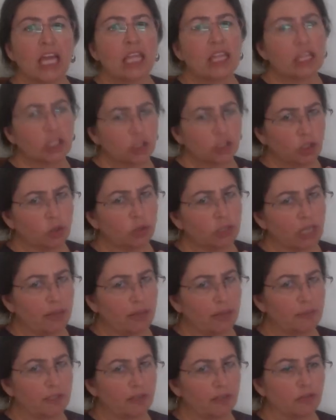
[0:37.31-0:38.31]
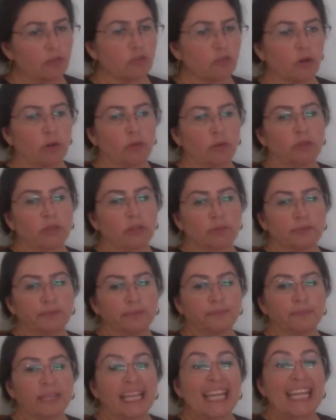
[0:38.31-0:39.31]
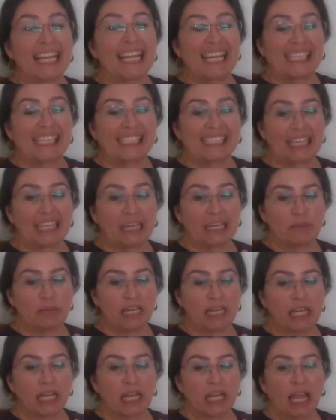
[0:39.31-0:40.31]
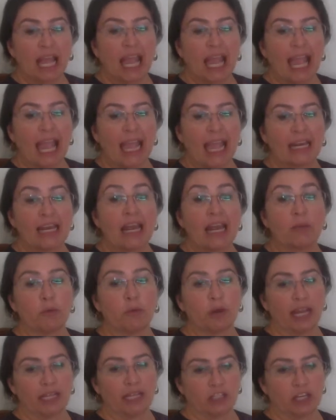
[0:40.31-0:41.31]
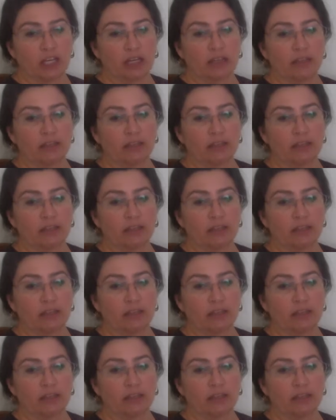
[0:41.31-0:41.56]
There are two types of strokes, ischemic and hemorrhagic.